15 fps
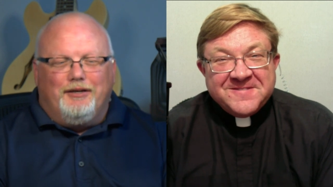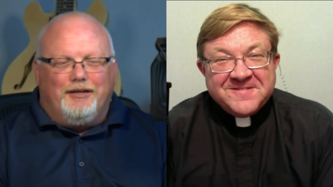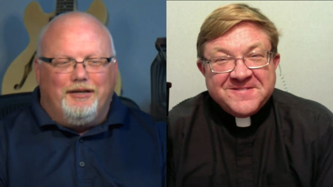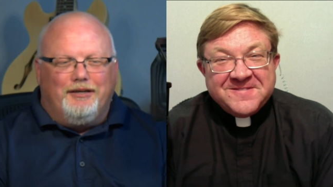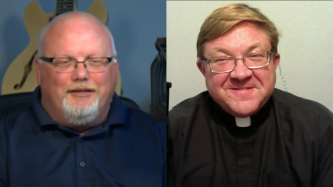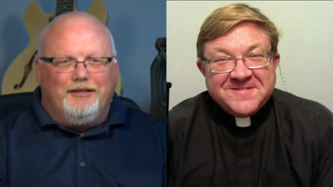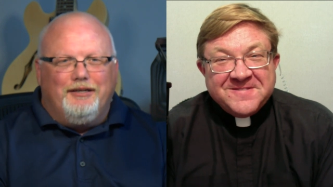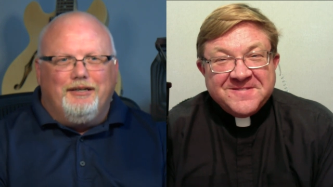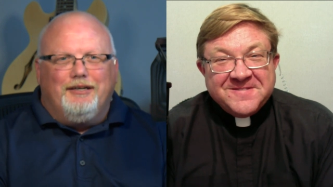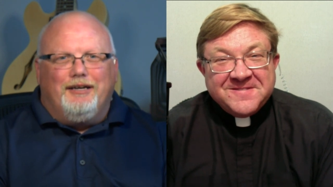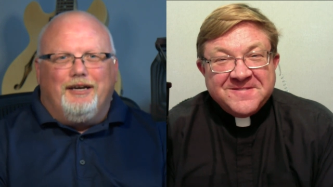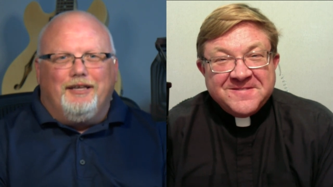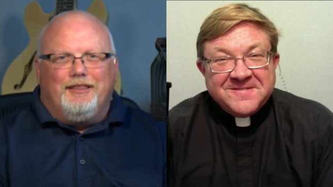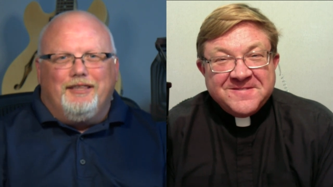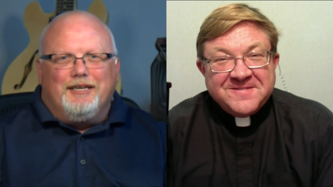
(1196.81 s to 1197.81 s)
Speaker 1: Uh,
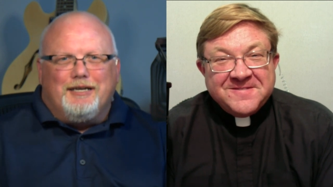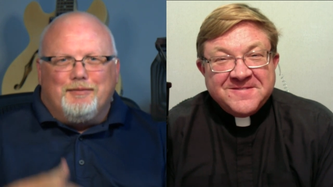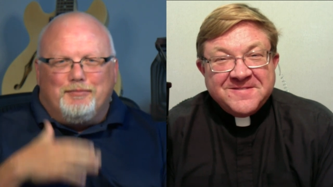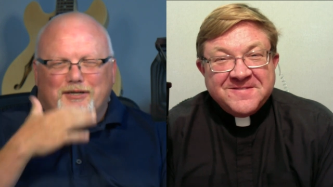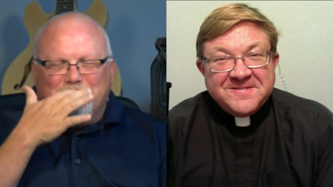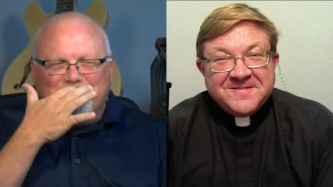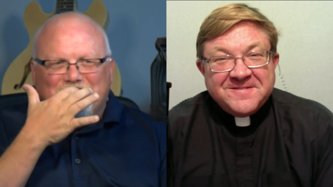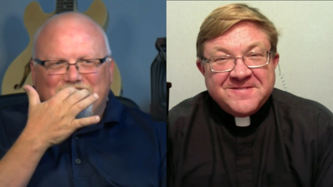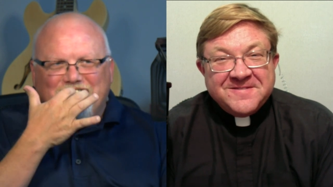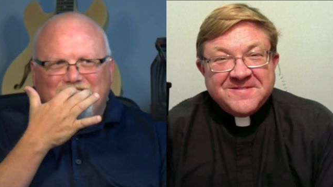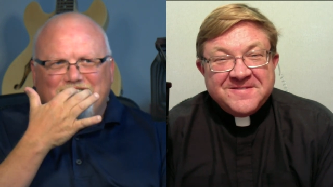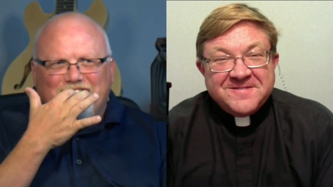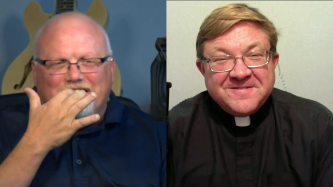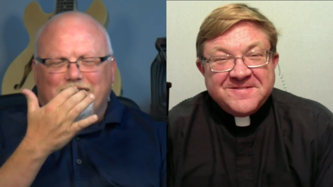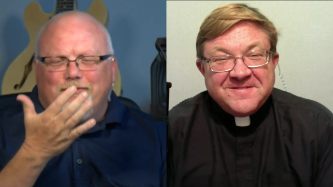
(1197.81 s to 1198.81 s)
I think I brushed my
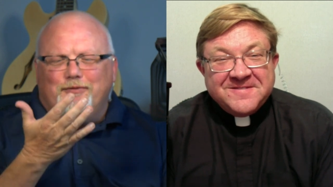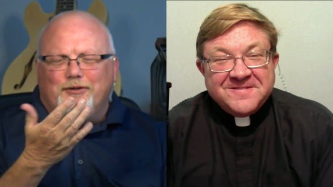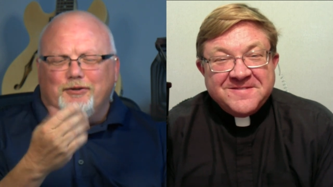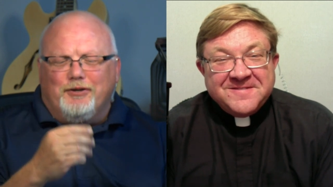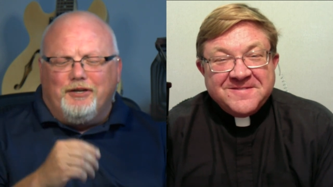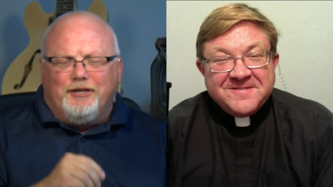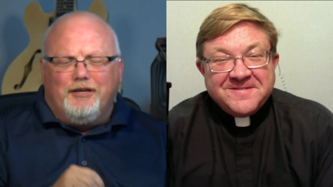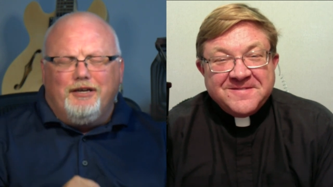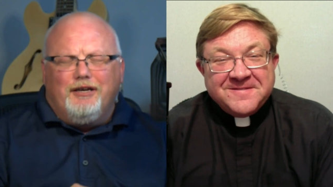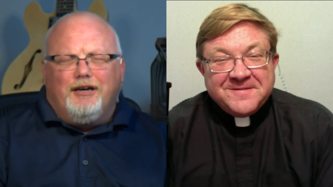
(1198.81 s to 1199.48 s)
teeth. Yeah, we're good.